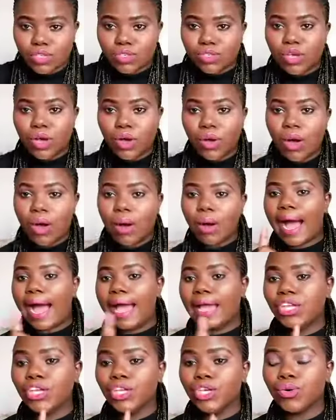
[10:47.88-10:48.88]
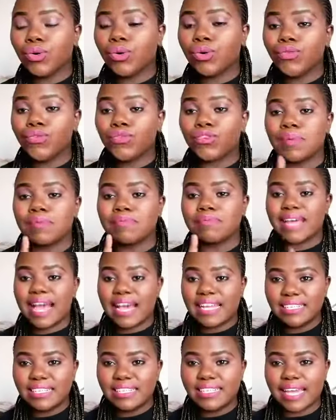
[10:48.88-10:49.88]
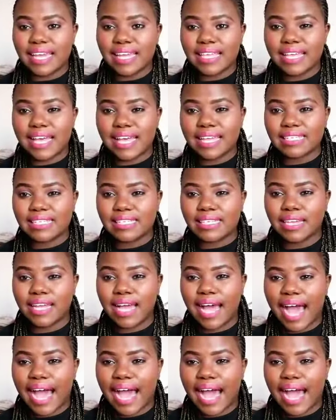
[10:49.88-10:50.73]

So I knew from that day that